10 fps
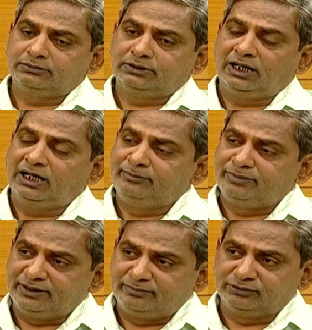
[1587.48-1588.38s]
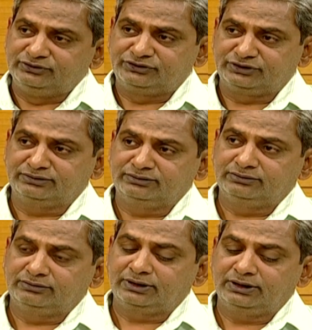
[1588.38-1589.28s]
hybrid position,
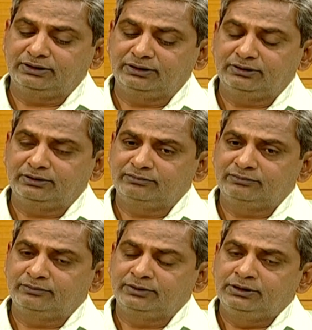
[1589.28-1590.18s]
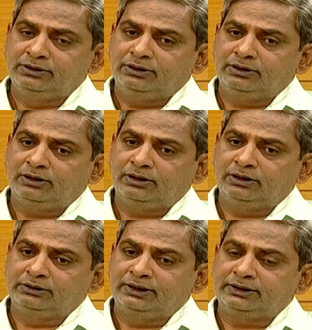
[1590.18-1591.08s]

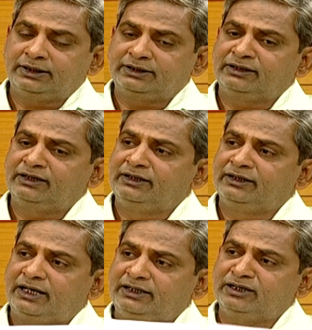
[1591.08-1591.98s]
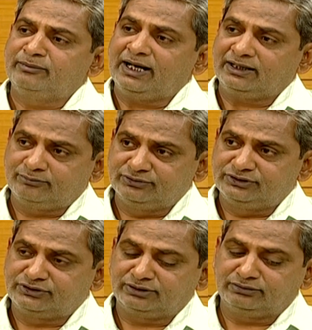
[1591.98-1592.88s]
mm-hmm. That eternally writing back
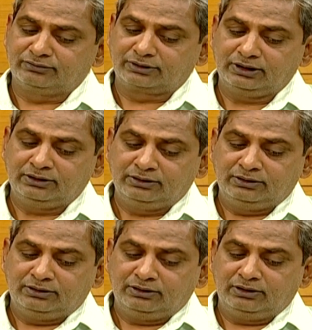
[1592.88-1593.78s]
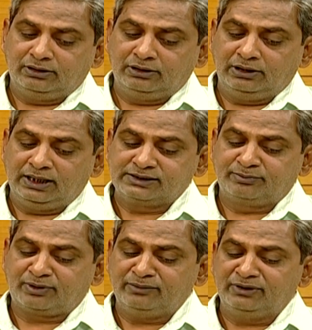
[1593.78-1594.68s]
position, mm-hmm. As the
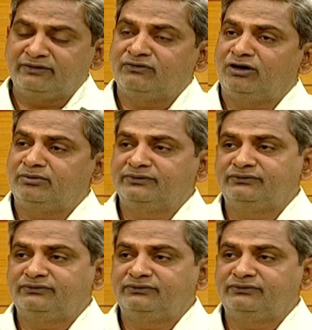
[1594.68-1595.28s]
primary form of